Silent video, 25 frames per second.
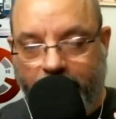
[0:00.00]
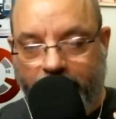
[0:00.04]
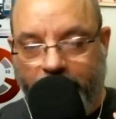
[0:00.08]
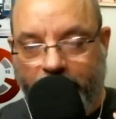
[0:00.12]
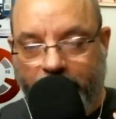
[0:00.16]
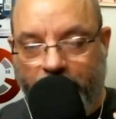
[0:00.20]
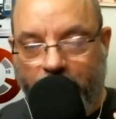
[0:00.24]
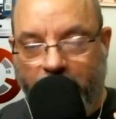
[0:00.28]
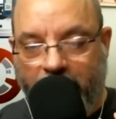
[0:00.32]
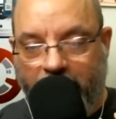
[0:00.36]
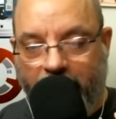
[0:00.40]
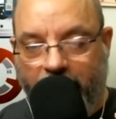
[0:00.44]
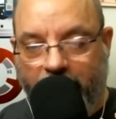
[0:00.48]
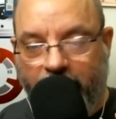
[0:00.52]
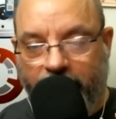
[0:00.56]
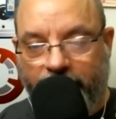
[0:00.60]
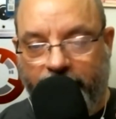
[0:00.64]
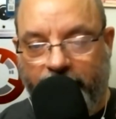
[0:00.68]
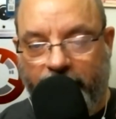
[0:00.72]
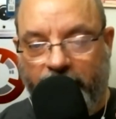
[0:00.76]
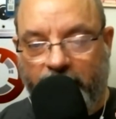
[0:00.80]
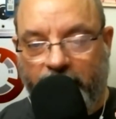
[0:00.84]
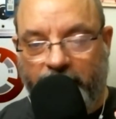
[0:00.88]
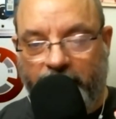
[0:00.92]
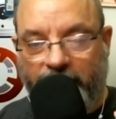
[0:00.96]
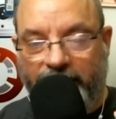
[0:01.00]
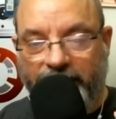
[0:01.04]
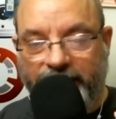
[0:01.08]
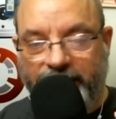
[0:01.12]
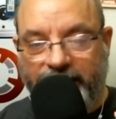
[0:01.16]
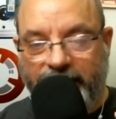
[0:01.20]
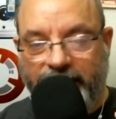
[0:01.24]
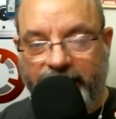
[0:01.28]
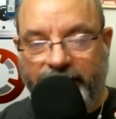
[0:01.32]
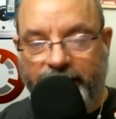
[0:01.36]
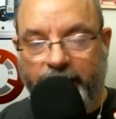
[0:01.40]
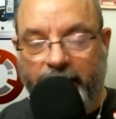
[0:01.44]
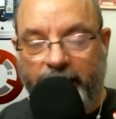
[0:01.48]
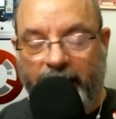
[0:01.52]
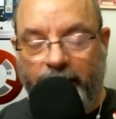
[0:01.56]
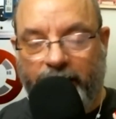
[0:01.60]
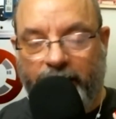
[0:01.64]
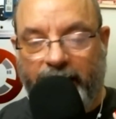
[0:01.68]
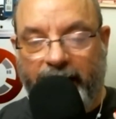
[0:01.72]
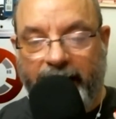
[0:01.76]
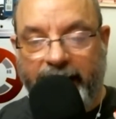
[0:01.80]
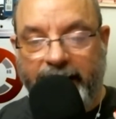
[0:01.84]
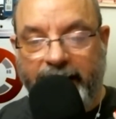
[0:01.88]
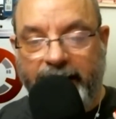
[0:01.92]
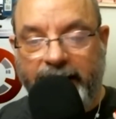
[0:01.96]
you have the person's
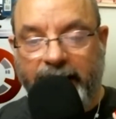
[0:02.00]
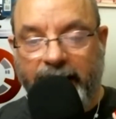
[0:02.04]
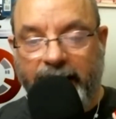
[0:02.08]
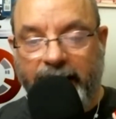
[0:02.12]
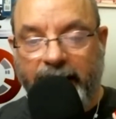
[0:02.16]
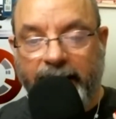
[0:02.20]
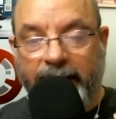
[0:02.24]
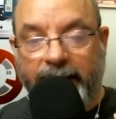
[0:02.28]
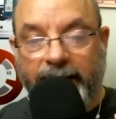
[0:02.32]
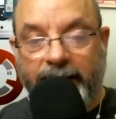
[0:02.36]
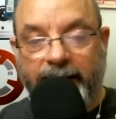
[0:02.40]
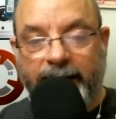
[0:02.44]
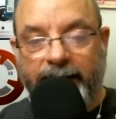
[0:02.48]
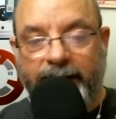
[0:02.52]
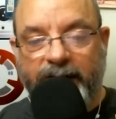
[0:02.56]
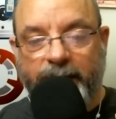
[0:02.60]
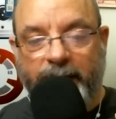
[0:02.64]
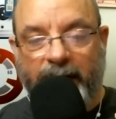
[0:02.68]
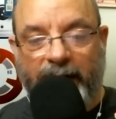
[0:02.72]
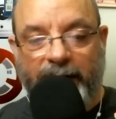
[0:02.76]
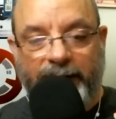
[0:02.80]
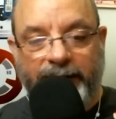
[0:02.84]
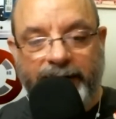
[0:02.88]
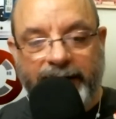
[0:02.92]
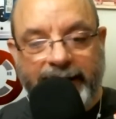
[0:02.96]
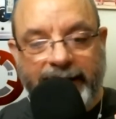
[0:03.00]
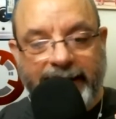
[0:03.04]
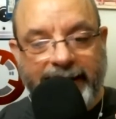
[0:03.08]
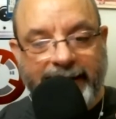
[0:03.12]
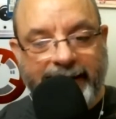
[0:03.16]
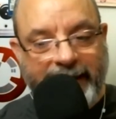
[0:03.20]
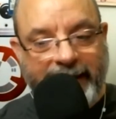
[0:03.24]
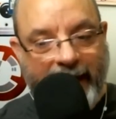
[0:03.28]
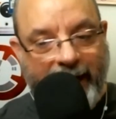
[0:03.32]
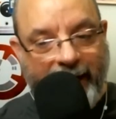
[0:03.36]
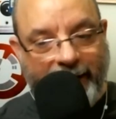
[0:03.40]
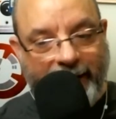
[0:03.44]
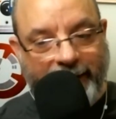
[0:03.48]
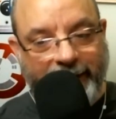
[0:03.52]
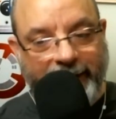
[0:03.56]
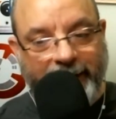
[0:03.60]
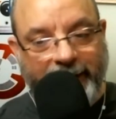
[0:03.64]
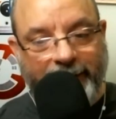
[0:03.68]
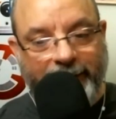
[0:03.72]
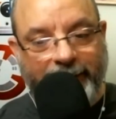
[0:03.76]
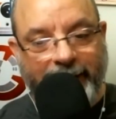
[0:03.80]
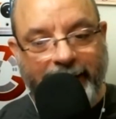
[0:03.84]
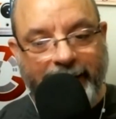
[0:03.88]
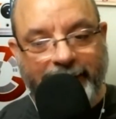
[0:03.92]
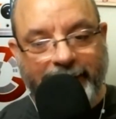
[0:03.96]
member ID spelled exactly
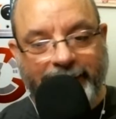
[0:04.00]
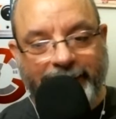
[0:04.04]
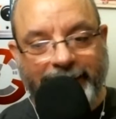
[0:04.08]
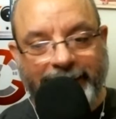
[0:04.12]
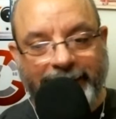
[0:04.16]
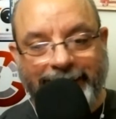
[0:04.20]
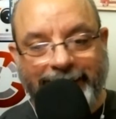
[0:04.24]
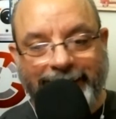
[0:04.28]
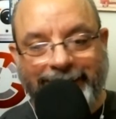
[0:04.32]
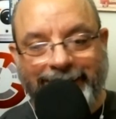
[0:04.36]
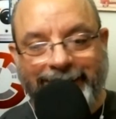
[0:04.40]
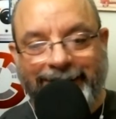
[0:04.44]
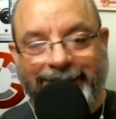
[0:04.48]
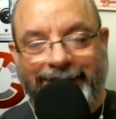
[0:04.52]
correctly